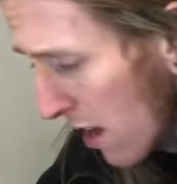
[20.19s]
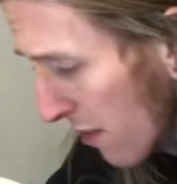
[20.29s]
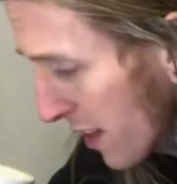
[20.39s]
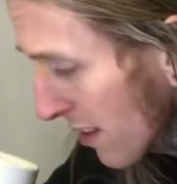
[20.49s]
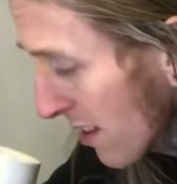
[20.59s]

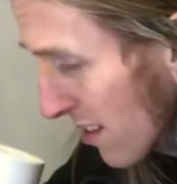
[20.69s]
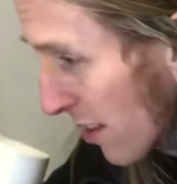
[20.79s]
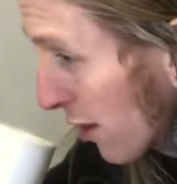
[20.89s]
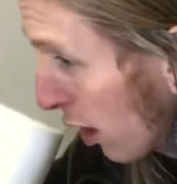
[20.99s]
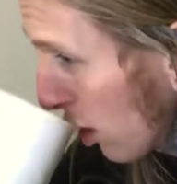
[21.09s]
This is the
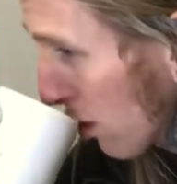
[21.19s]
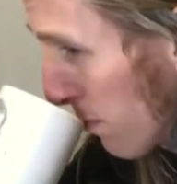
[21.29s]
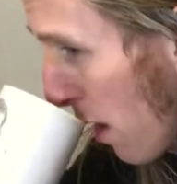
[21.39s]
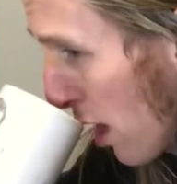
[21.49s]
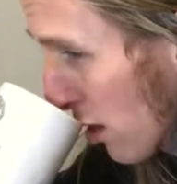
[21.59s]
deluxe
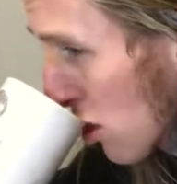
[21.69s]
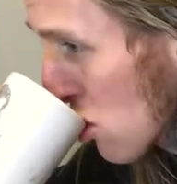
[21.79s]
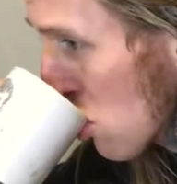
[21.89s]
box